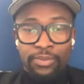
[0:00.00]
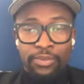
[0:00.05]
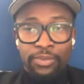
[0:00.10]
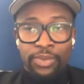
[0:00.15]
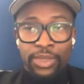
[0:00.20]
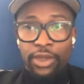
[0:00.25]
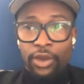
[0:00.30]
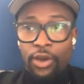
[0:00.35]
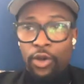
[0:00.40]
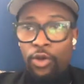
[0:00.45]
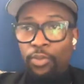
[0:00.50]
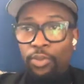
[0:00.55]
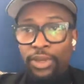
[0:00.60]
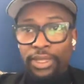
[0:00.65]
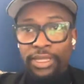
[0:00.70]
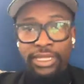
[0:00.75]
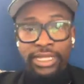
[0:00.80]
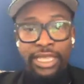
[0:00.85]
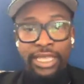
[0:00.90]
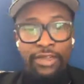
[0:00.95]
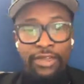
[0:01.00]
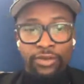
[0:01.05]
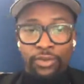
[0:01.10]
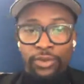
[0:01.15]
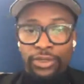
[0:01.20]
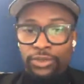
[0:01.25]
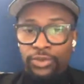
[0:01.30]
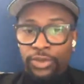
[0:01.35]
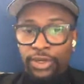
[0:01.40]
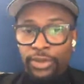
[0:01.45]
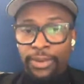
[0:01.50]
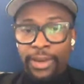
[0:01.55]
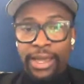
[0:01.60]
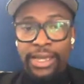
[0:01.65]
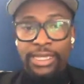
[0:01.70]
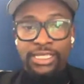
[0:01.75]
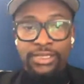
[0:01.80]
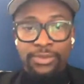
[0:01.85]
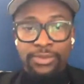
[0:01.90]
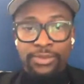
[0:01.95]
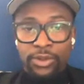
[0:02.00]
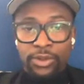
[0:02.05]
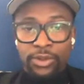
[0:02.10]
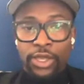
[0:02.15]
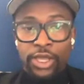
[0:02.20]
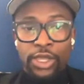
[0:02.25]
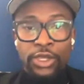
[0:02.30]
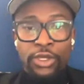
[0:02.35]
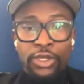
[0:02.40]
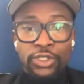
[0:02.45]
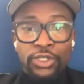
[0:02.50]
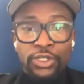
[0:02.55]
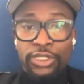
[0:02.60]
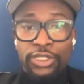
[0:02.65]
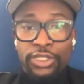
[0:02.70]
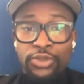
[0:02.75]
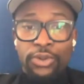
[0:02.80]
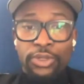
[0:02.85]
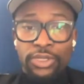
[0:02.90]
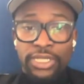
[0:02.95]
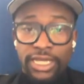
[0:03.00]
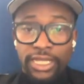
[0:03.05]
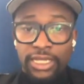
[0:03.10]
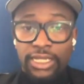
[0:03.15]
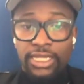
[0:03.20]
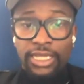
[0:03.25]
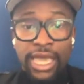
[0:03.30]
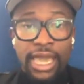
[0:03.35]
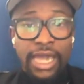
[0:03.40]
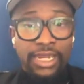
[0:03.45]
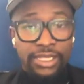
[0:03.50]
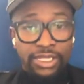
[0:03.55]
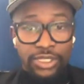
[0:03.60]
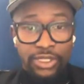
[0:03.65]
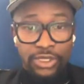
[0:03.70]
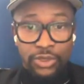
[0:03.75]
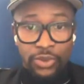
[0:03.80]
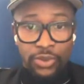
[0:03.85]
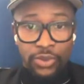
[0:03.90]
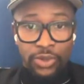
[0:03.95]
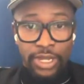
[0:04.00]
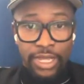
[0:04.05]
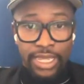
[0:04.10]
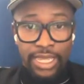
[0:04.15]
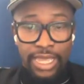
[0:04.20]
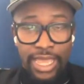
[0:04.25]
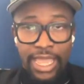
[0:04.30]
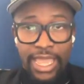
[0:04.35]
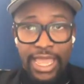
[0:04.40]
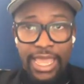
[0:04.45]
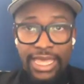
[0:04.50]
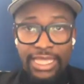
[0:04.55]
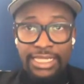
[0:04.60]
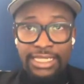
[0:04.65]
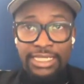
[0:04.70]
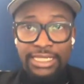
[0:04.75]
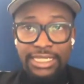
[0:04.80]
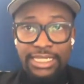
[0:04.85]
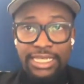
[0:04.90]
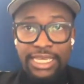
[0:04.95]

be open in every which way possible so that you are telling an honest story. And